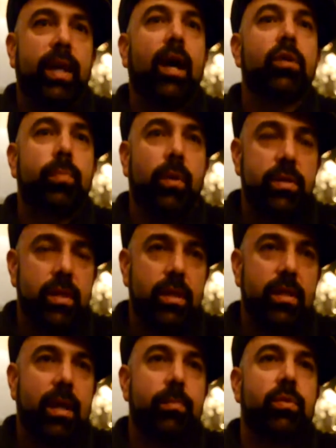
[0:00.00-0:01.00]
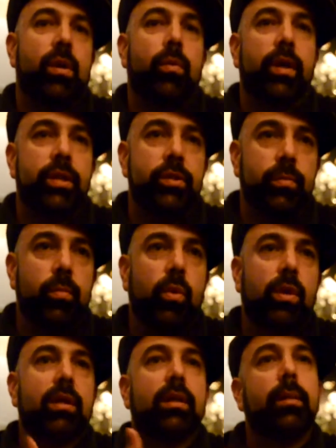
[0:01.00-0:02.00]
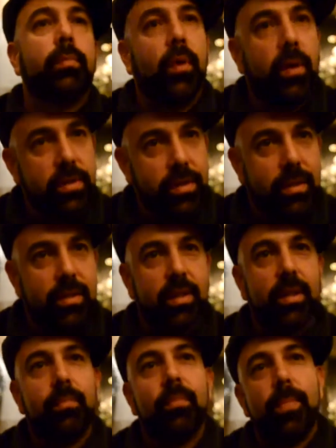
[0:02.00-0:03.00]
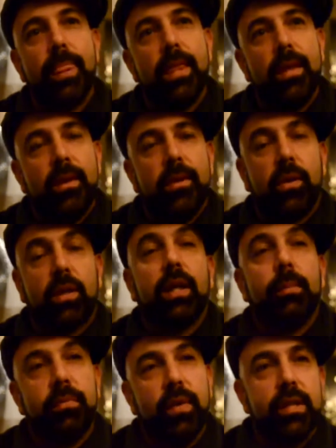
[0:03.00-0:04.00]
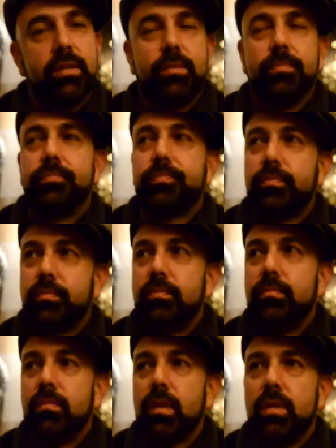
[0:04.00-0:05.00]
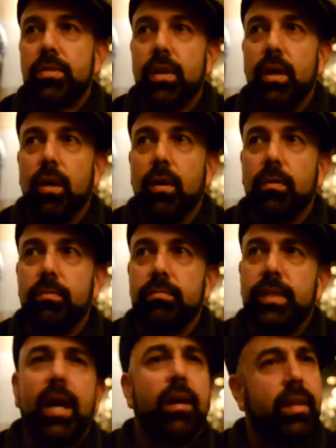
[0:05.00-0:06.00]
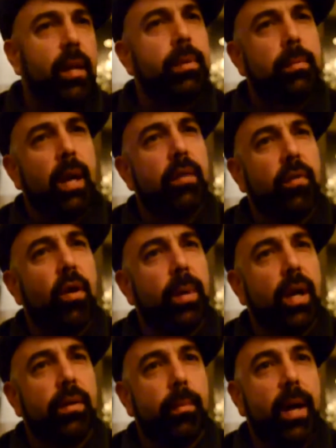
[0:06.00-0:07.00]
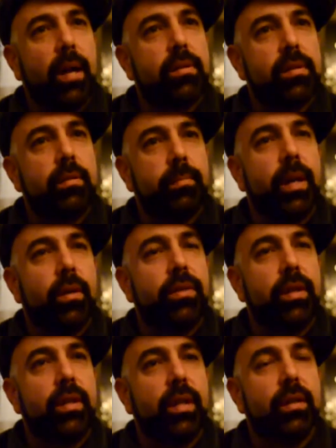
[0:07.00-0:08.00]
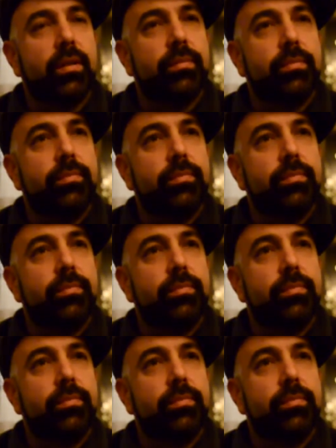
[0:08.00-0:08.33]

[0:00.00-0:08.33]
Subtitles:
house parties at the time, so I wanted to do more club parties at the time, or club events. So yeah, that'd be my involvement on the battle thing, you know.